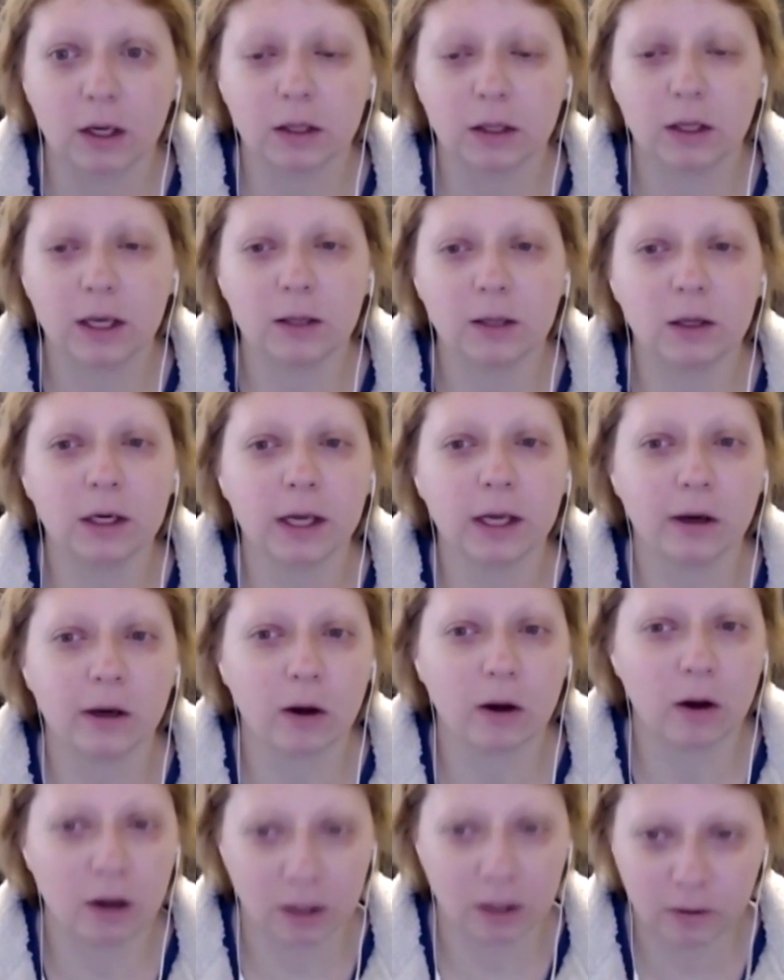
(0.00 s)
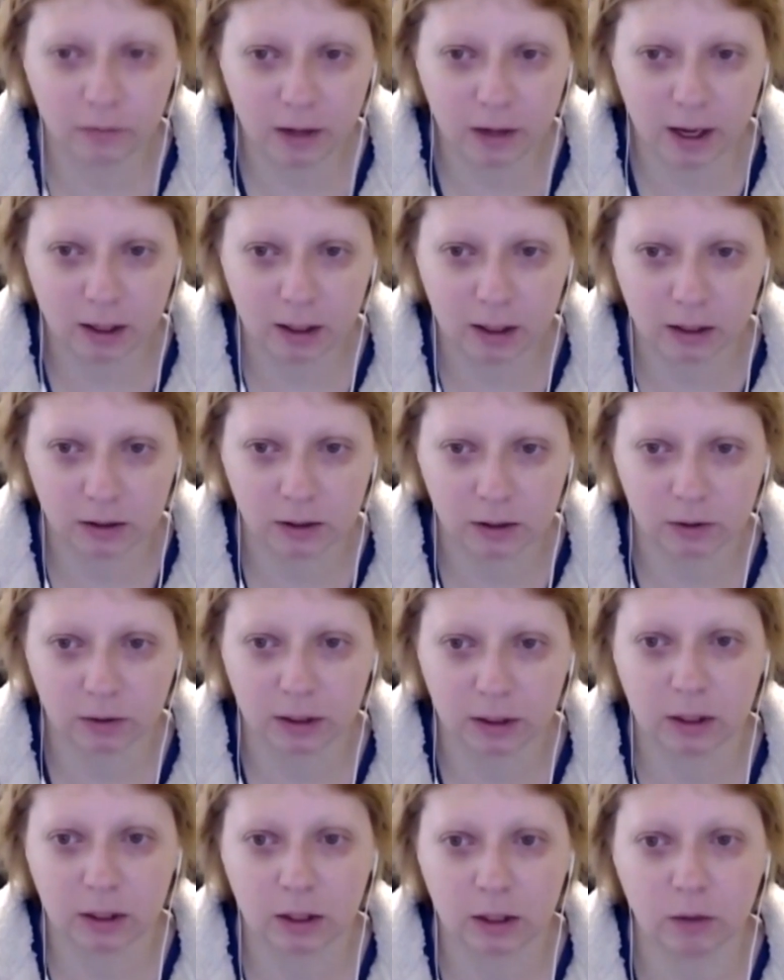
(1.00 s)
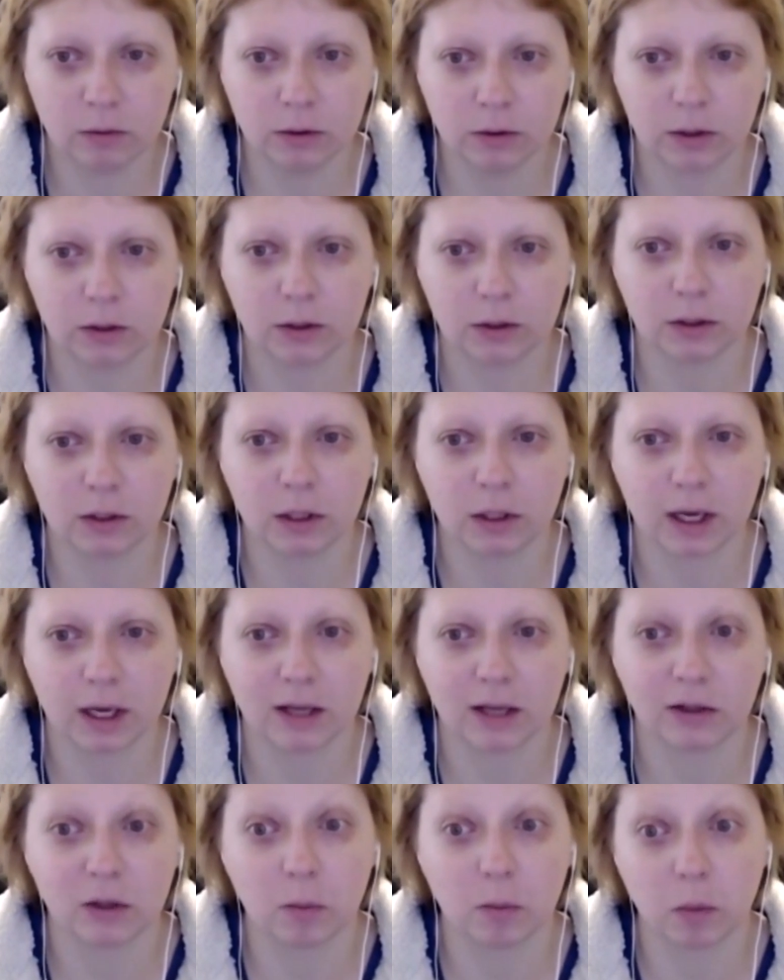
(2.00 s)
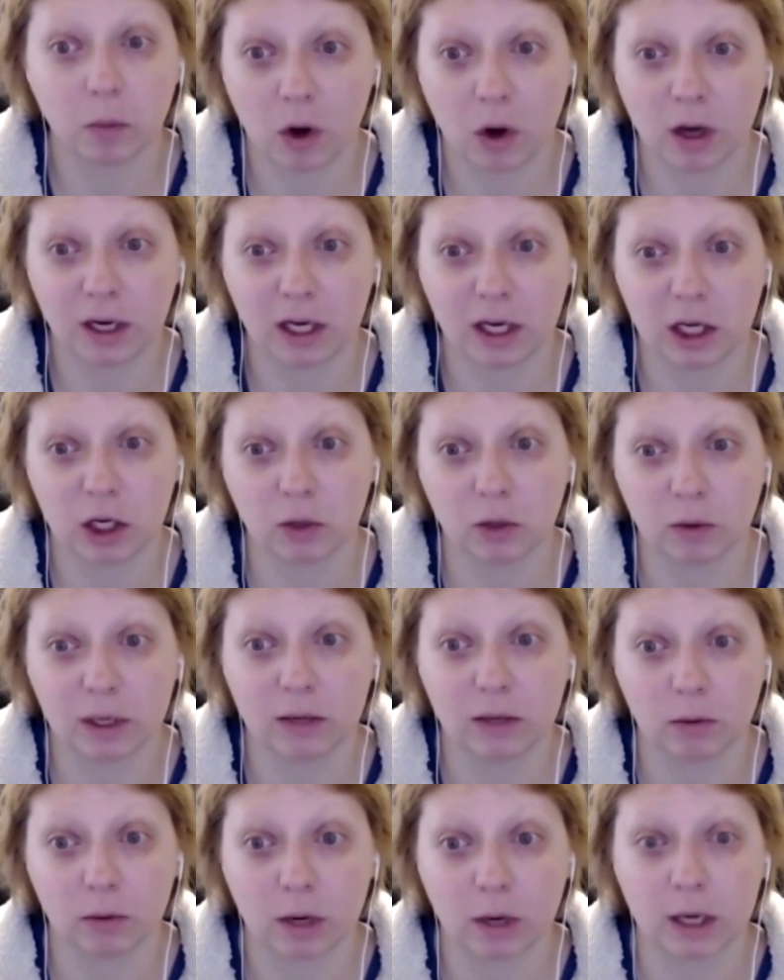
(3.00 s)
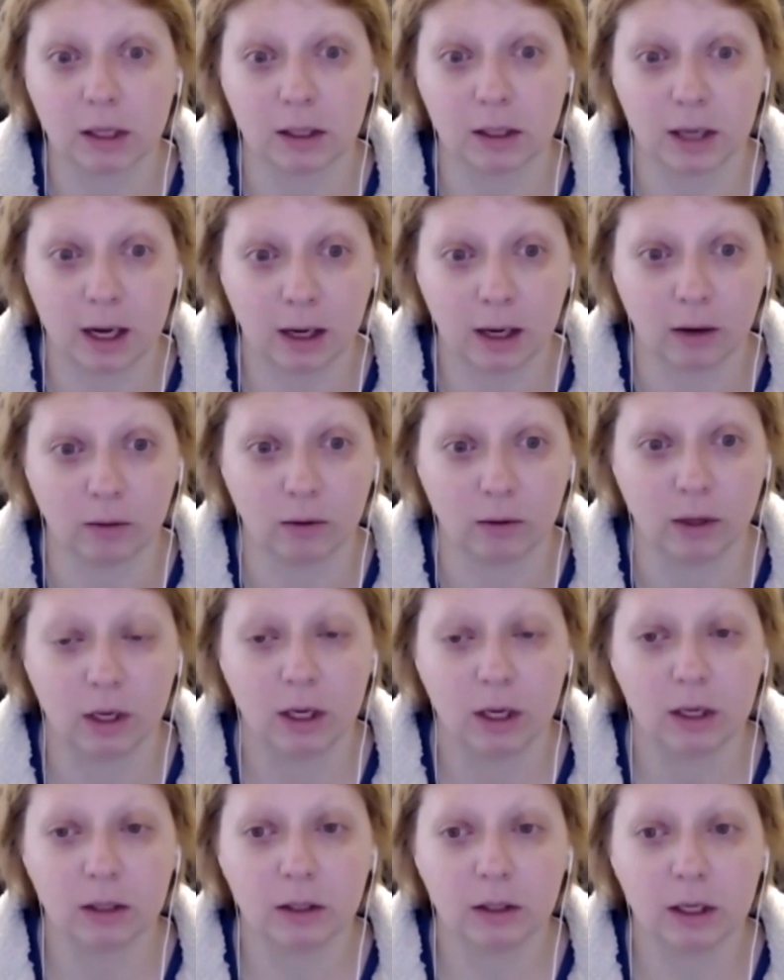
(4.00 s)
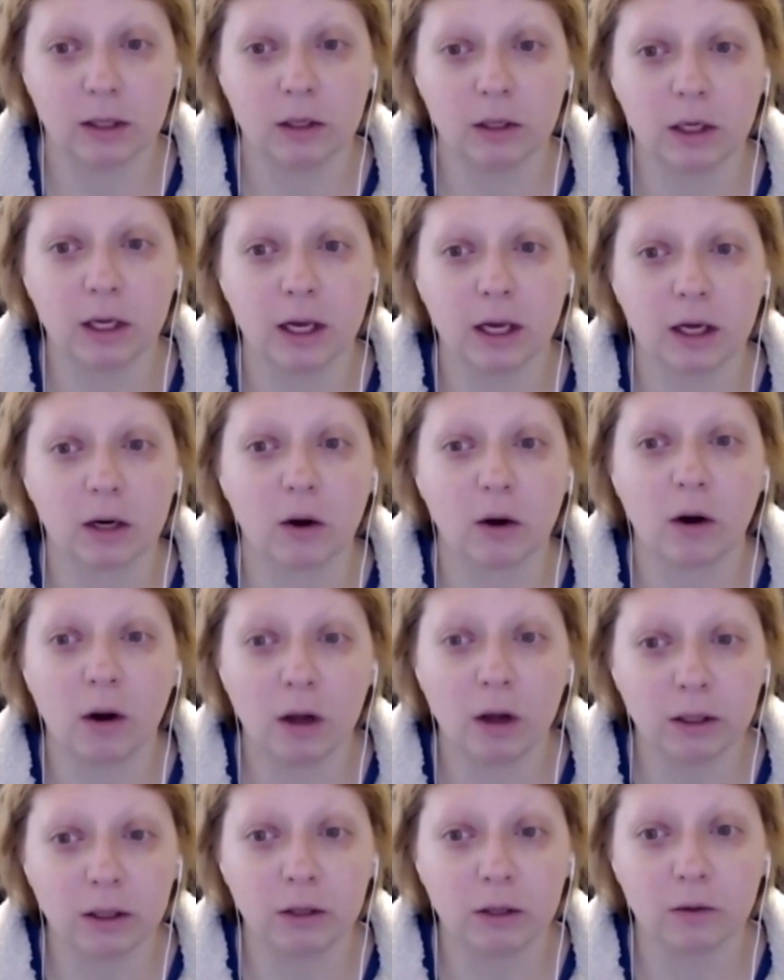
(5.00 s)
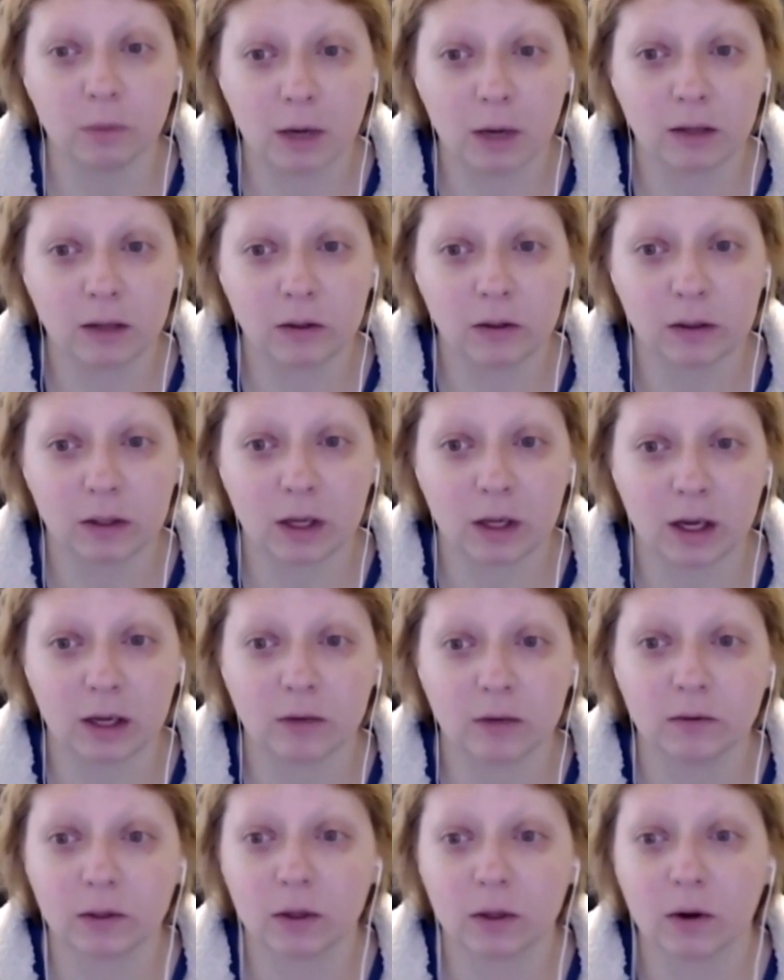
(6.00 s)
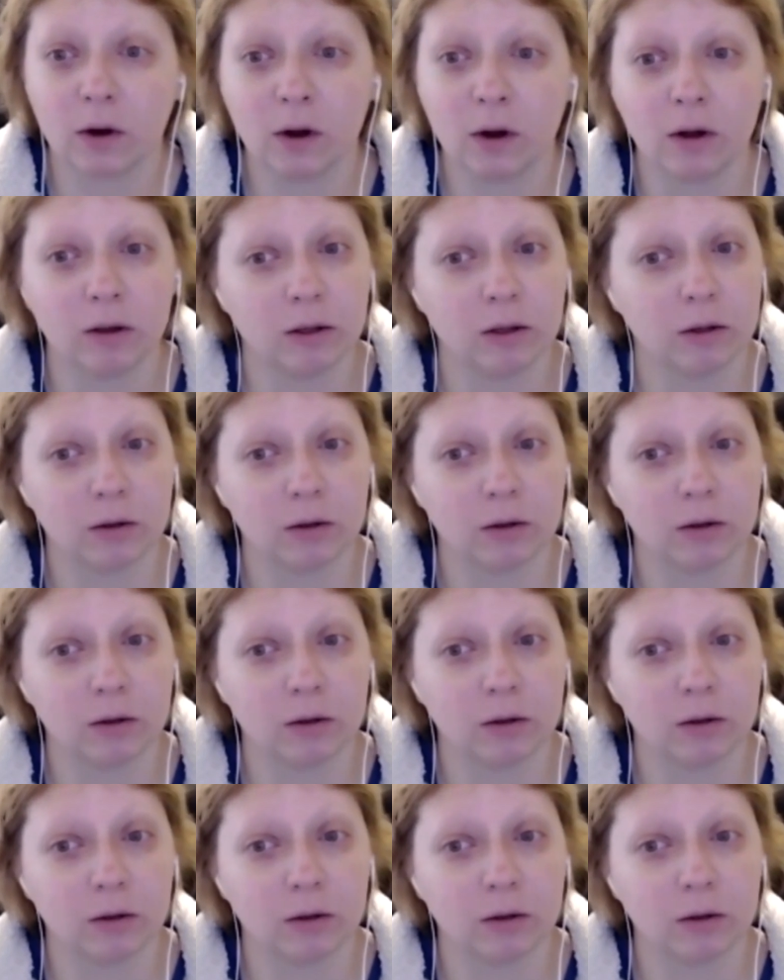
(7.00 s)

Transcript: They look at all of that history. They don't just look at the body you're in right now. They look at all your past lives, all your